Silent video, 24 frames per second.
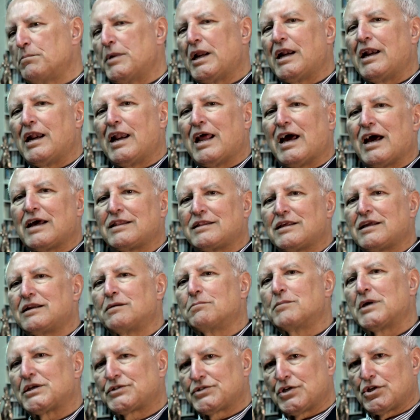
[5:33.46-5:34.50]
bin Laden
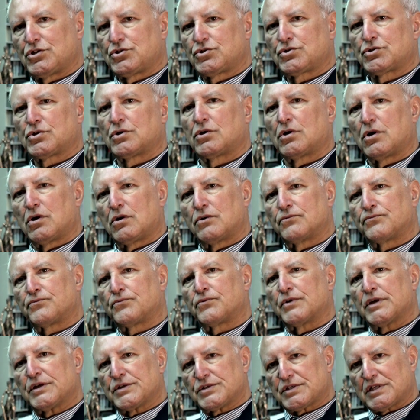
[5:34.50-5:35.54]
message of
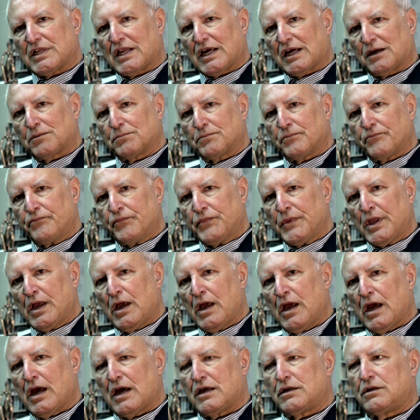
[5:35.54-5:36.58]
Islam
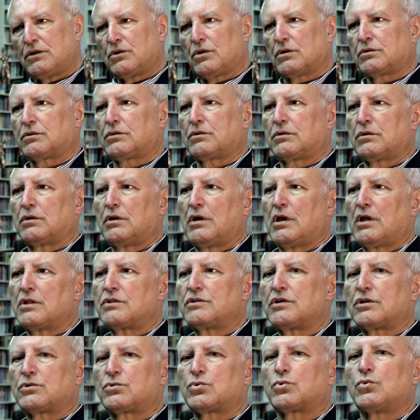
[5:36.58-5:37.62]
and not
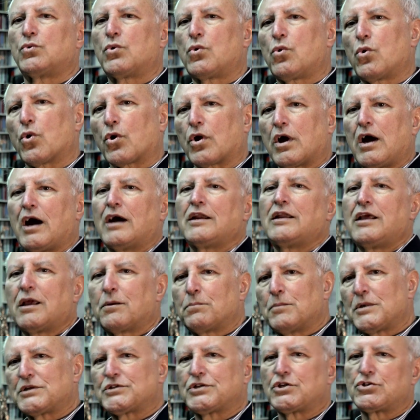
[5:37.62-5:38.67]
the true Quranic
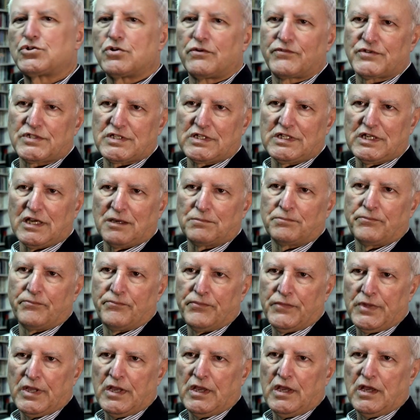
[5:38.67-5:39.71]
message of Islam.
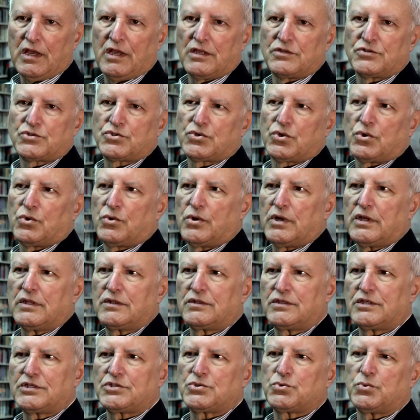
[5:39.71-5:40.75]
And so in
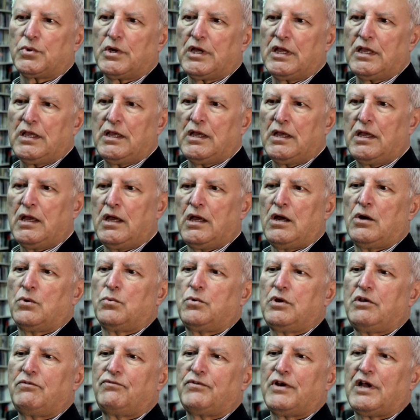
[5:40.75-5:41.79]
this way,
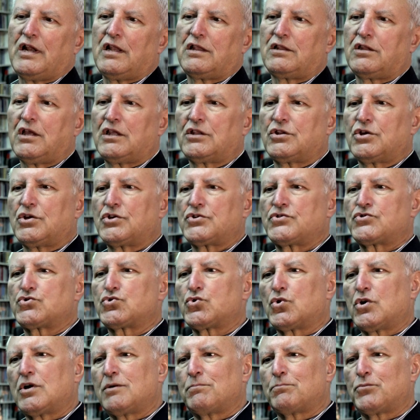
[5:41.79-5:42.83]
we felt it is
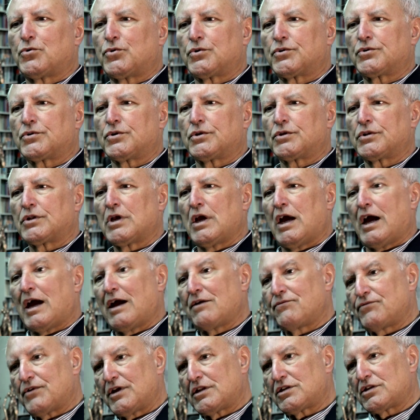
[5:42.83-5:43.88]
so important, I
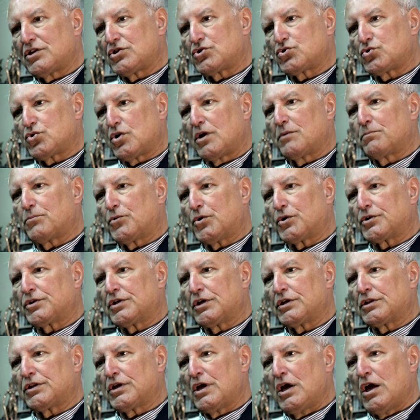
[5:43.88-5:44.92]
felt it's so
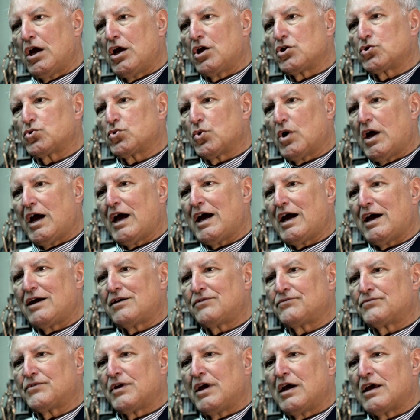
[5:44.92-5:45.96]
important to
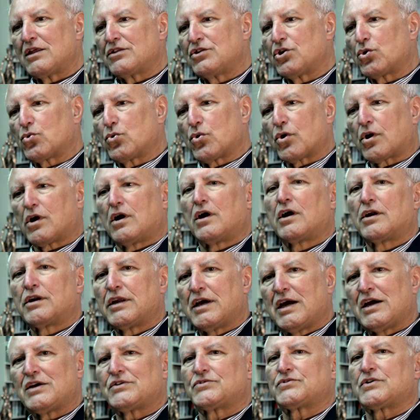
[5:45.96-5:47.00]
have the Quran
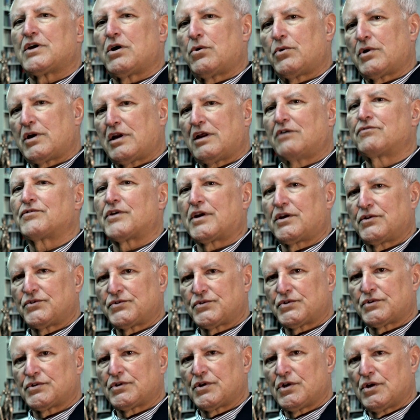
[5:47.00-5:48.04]
as our
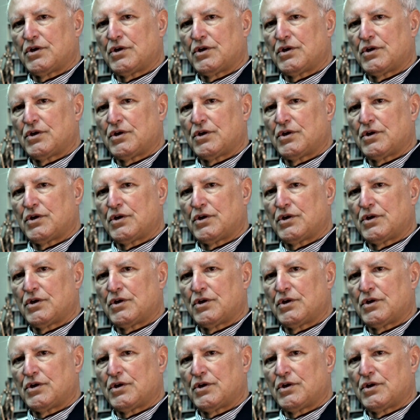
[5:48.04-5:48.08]
reference.